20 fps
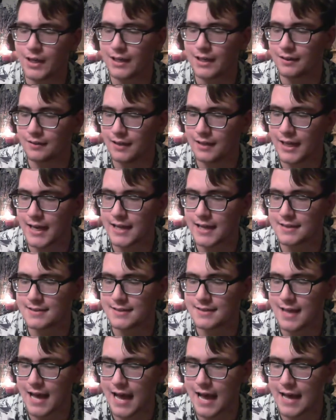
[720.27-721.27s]
glance
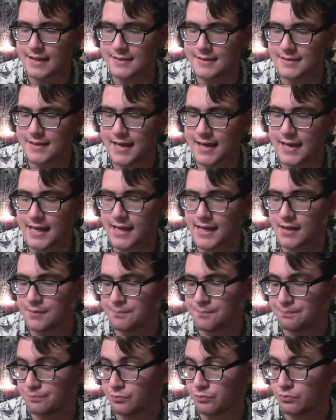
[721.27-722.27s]
at, say,
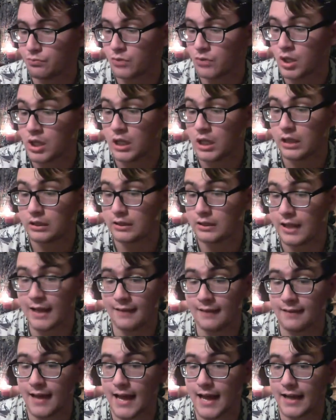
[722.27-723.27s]

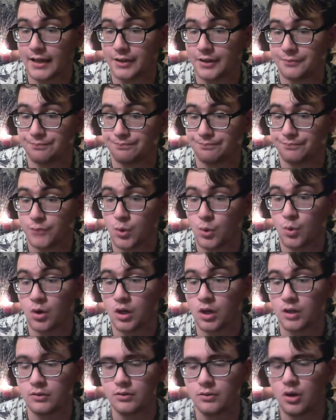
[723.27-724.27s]
lilac,
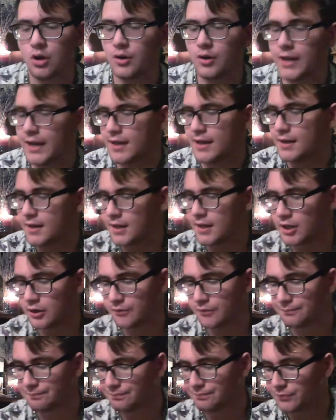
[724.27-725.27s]
or, okay, here,
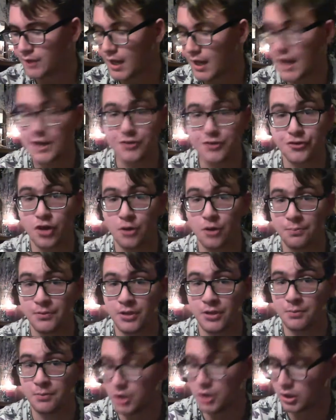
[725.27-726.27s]
I just opened
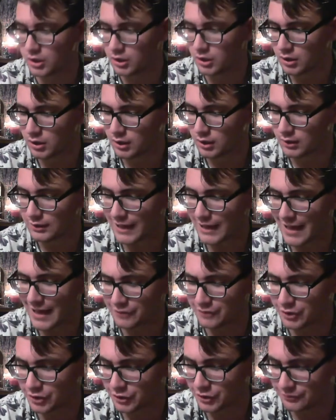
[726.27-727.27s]
the book,
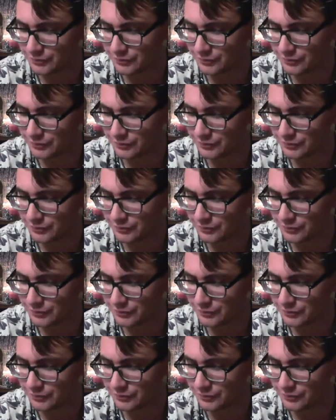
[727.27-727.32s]
lavender,